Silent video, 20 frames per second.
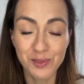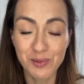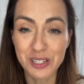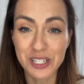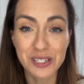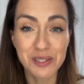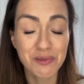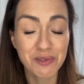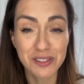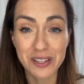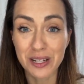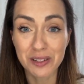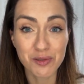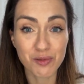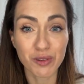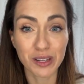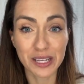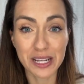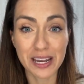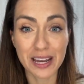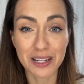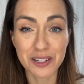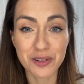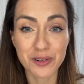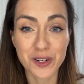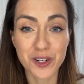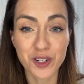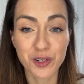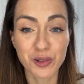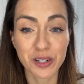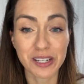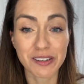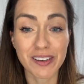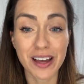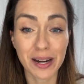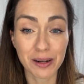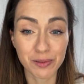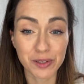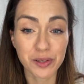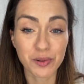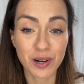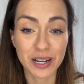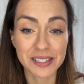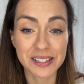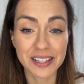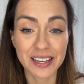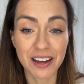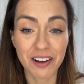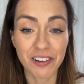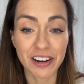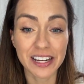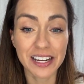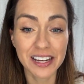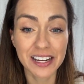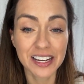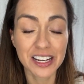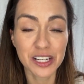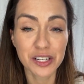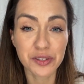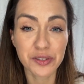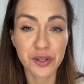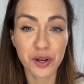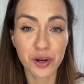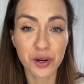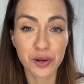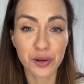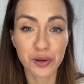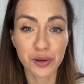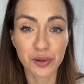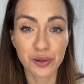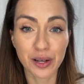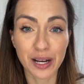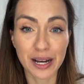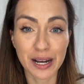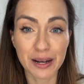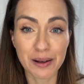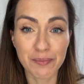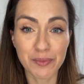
which sounds really counterintuitive, and it was quite scary. So